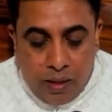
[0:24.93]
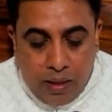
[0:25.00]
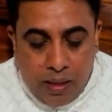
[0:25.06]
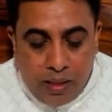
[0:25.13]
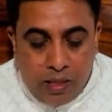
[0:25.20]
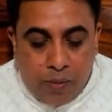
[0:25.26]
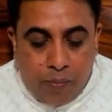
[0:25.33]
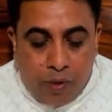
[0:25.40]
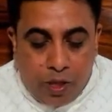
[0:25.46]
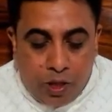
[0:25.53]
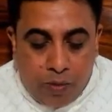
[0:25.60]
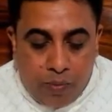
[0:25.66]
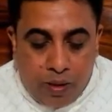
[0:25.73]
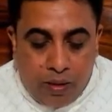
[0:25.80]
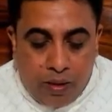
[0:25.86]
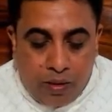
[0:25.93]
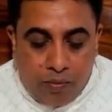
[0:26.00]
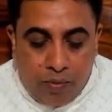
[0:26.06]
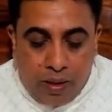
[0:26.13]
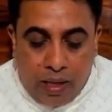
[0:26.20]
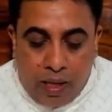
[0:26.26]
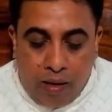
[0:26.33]
Is it possible that
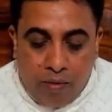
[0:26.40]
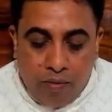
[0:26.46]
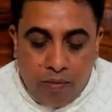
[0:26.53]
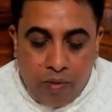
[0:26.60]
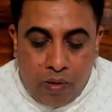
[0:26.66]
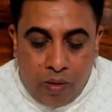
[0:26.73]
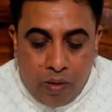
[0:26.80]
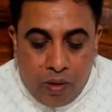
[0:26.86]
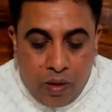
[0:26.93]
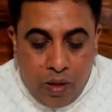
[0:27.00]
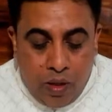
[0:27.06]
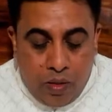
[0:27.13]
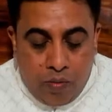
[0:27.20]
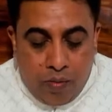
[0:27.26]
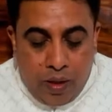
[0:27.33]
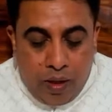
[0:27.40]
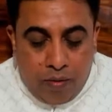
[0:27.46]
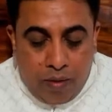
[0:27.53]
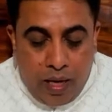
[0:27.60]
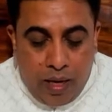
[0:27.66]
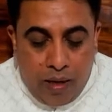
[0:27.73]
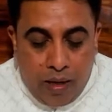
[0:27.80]
we have
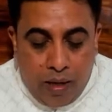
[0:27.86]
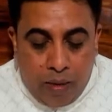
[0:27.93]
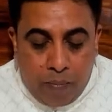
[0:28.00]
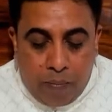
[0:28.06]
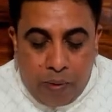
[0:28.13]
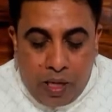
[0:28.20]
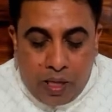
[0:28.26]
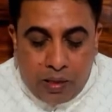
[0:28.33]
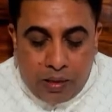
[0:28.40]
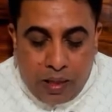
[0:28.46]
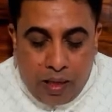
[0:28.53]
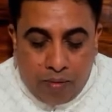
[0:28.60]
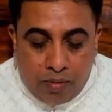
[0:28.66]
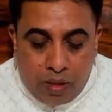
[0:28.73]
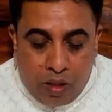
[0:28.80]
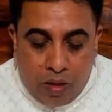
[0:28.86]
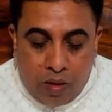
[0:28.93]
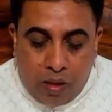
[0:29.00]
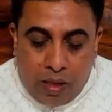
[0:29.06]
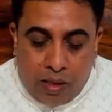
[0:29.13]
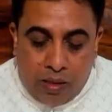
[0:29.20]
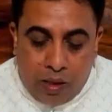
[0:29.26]
had a past lives
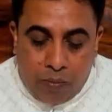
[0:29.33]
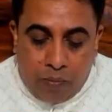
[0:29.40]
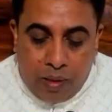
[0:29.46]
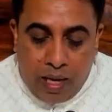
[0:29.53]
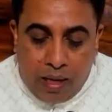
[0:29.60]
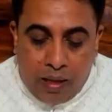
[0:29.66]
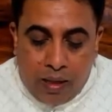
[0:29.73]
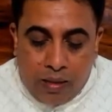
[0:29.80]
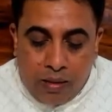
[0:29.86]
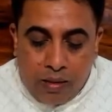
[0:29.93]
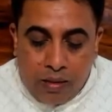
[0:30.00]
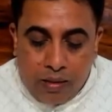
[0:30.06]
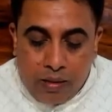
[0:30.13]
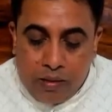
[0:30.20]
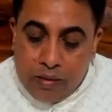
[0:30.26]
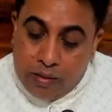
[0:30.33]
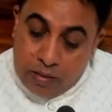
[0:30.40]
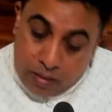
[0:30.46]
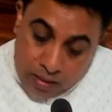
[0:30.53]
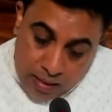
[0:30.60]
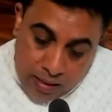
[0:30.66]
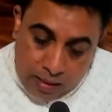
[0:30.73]
on other planets
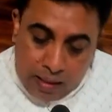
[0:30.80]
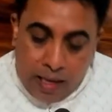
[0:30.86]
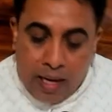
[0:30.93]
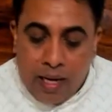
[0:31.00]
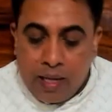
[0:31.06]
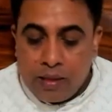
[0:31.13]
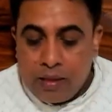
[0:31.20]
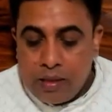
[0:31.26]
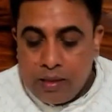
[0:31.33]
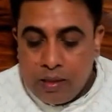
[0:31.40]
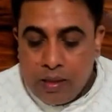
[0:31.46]
and galaxies?